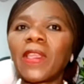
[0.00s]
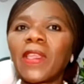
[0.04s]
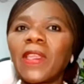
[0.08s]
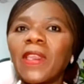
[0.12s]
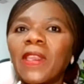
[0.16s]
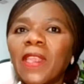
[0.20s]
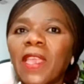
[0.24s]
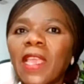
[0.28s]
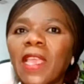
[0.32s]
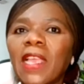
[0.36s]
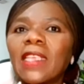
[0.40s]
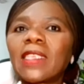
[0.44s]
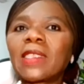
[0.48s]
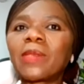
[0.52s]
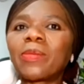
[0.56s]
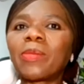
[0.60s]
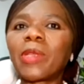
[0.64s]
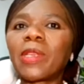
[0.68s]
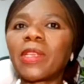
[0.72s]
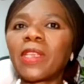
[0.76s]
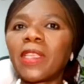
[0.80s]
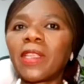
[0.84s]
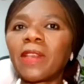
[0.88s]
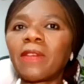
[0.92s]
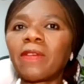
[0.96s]
it has
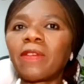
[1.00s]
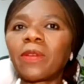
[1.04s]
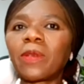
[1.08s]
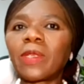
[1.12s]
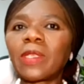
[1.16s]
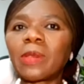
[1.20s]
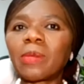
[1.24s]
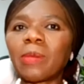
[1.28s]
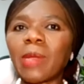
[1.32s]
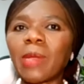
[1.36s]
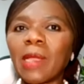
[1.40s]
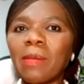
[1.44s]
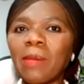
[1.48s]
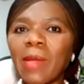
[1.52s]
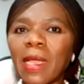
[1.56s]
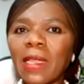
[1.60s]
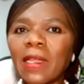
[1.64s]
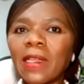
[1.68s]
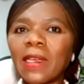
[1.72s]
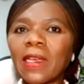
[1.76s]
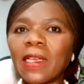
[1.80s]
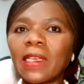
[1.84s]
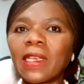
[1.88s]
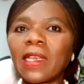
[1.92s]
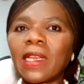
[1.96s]
been influenced by
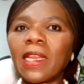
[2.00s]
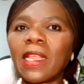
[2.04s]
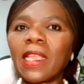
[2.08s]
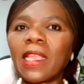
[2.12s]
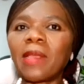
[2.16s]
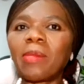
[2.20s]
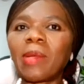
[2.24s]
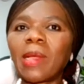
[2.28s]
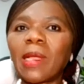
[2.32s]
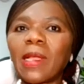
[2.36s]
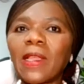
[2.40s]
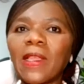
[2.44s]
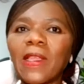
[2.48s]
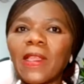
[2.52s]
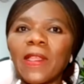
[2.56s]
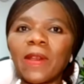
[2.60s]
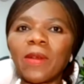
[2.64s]
migrant labor